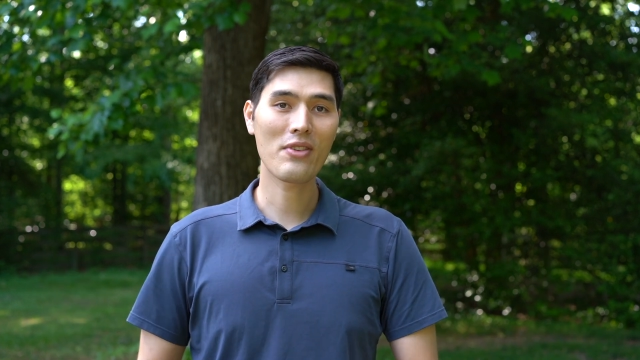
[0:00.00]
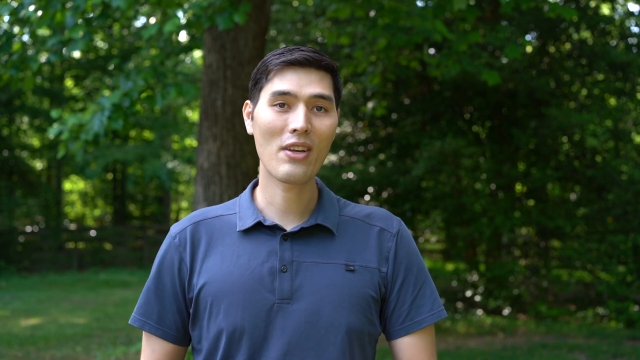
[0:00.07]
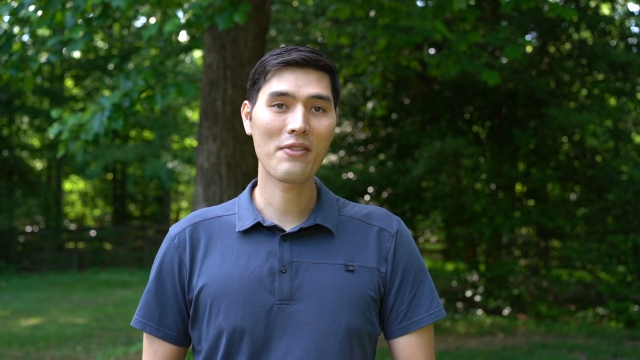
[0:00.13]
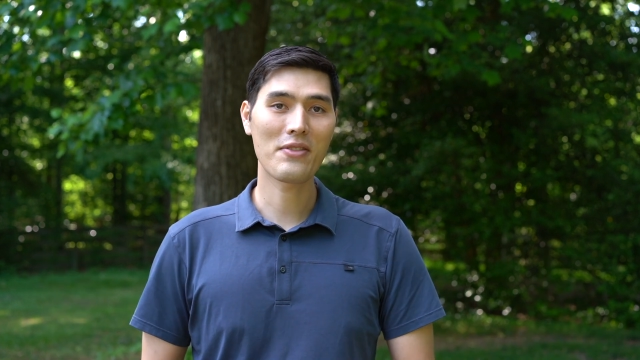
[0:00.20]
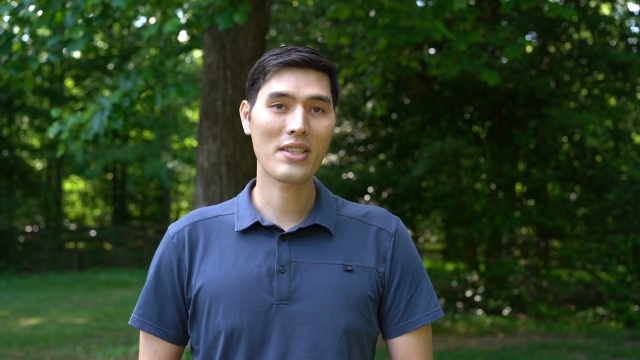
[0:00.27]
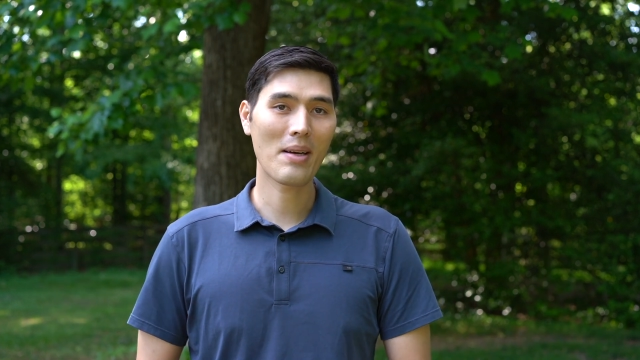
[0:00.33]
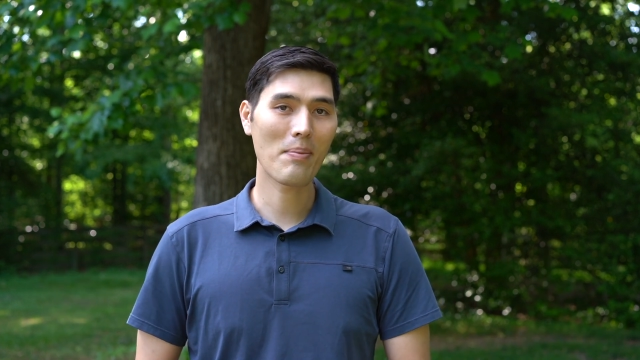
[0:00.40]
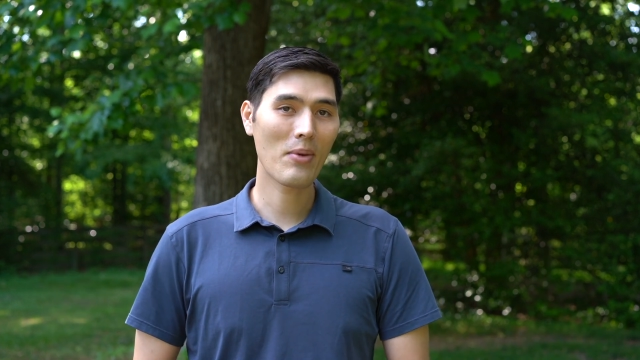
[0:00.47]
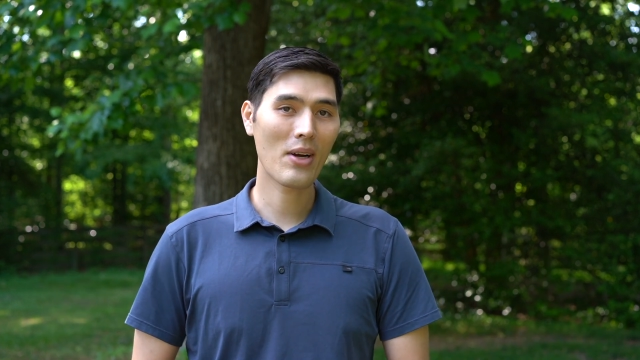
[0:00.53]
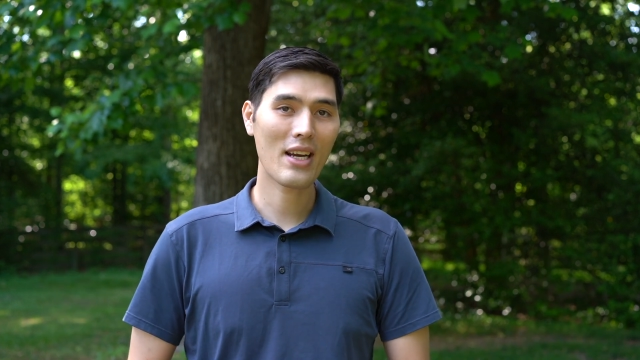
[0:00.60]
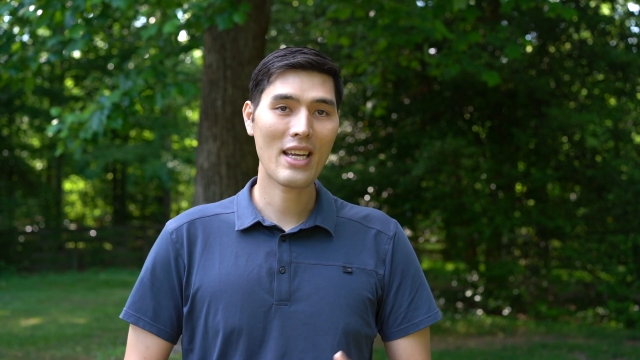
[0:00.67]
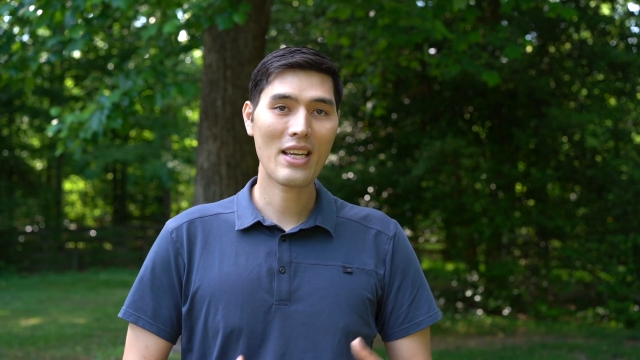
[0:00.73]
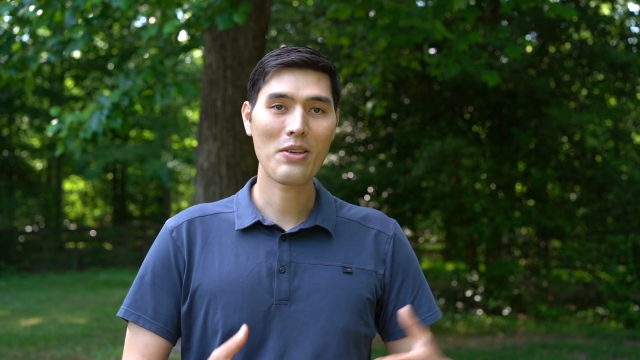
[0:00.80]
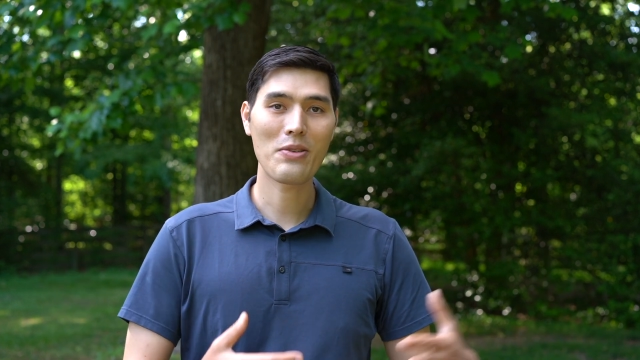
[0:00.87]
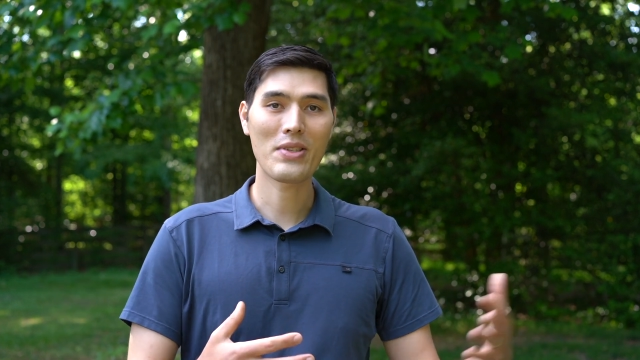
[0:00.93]
of
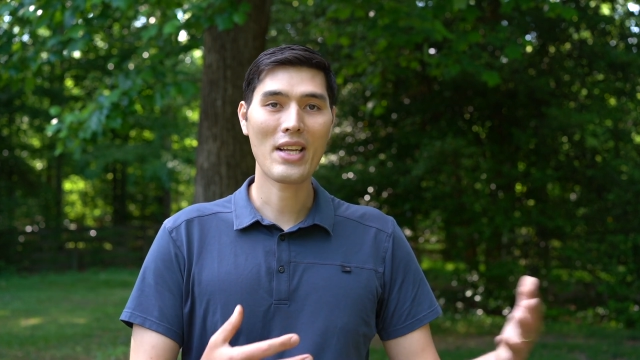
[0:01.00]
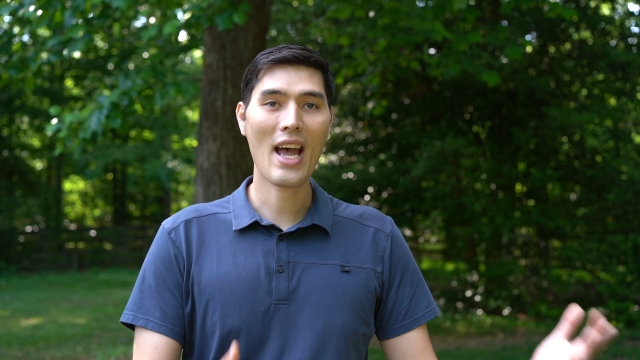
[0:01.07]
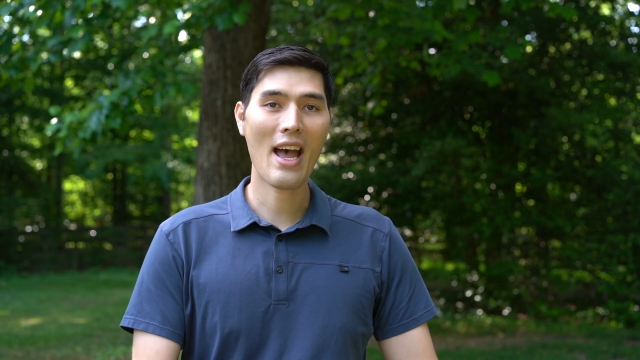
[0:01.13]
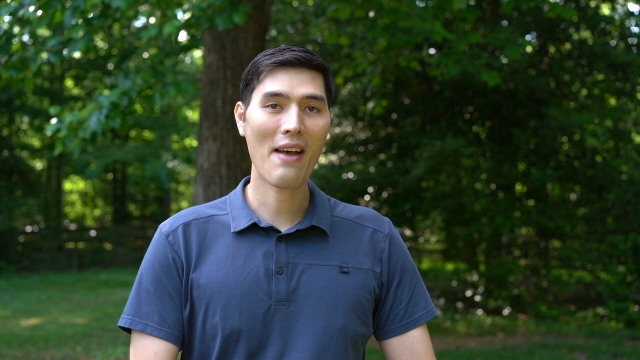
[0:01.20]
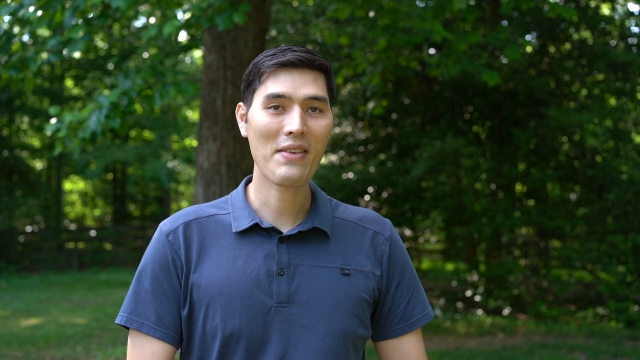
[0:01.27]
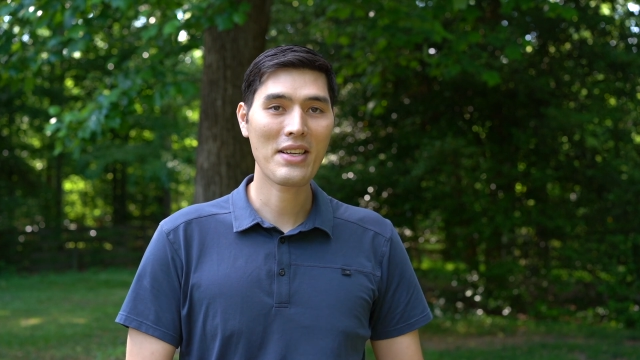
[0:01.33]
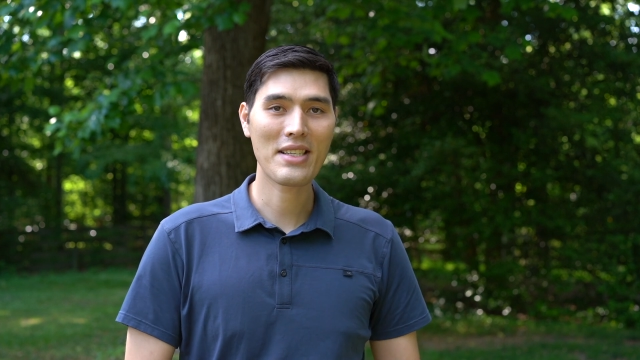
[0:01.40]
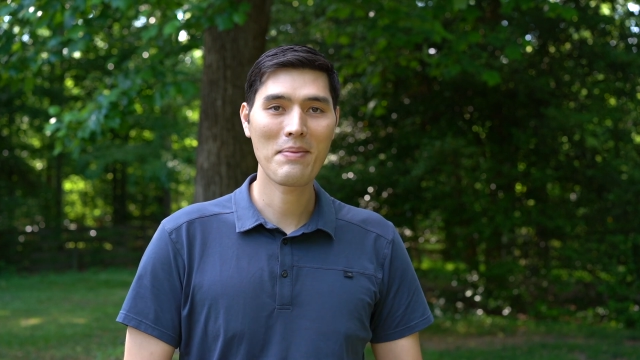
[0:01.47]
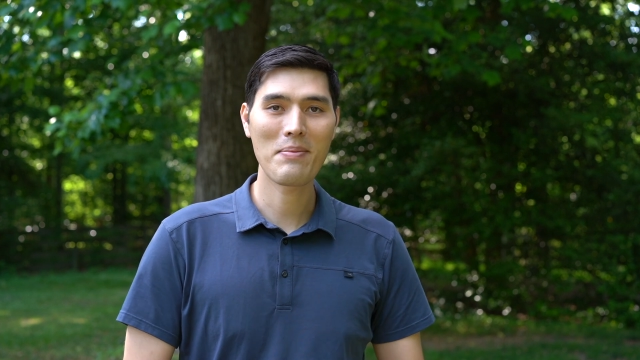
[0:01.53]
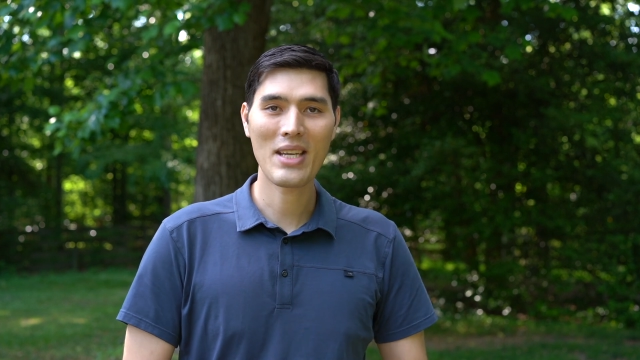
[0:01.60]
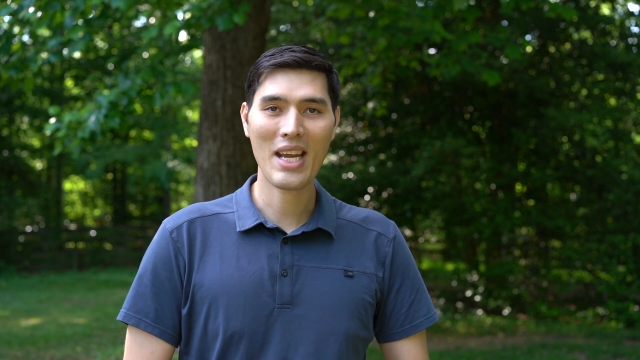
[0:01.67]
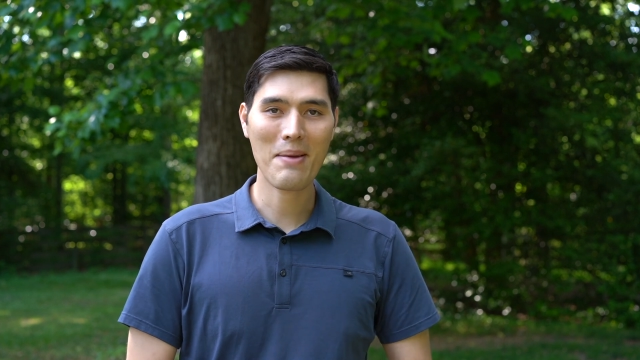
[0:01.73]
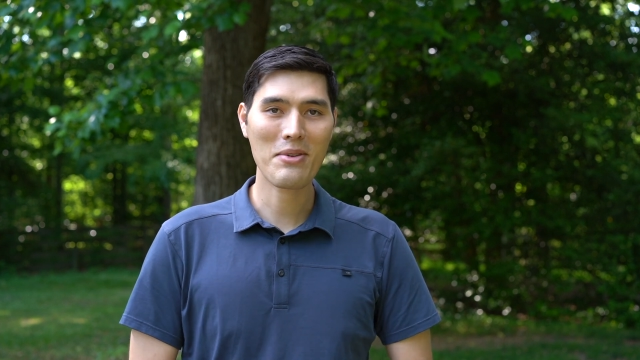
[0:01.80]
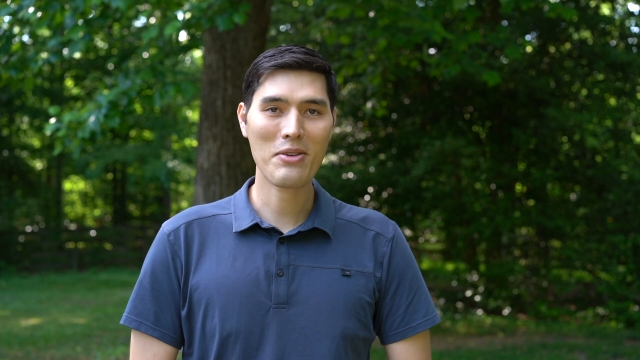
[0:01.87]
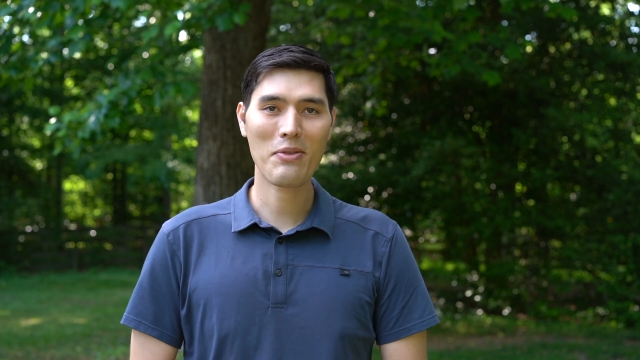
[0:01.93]
somebody who's having some
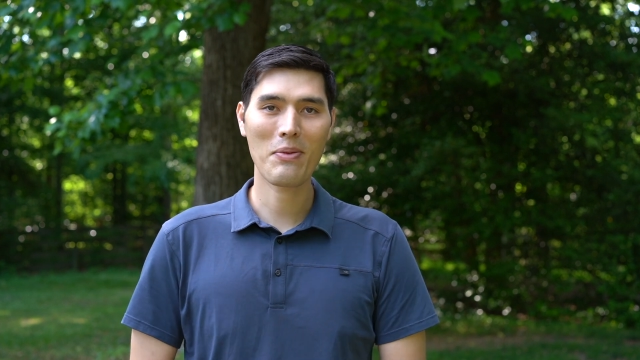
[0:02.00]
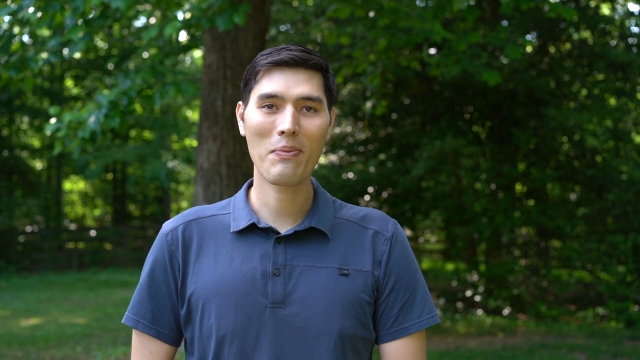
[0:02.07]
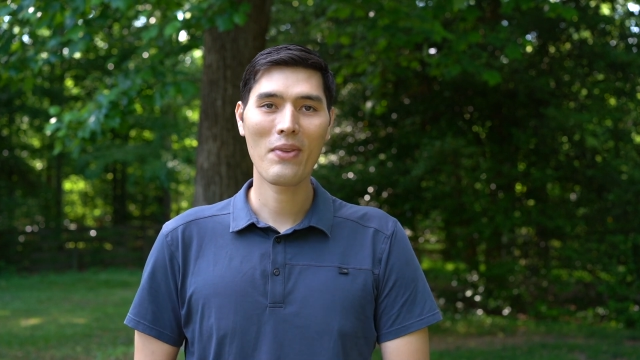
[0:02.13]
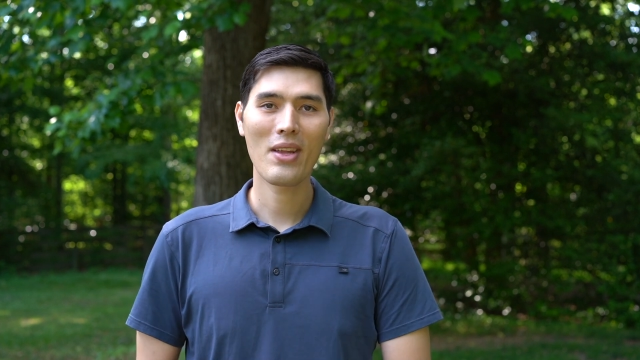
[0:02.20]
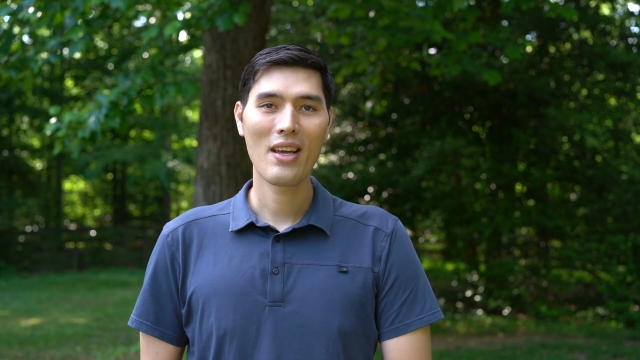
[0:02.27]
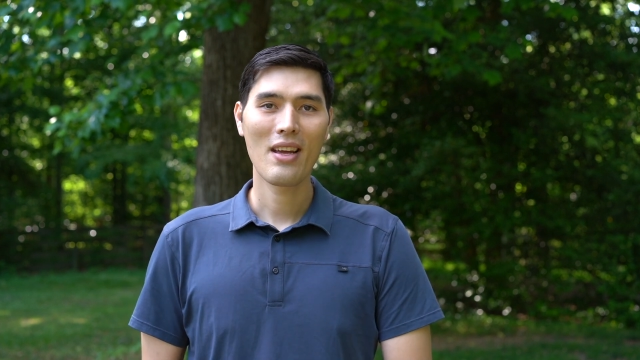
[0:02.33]
damage from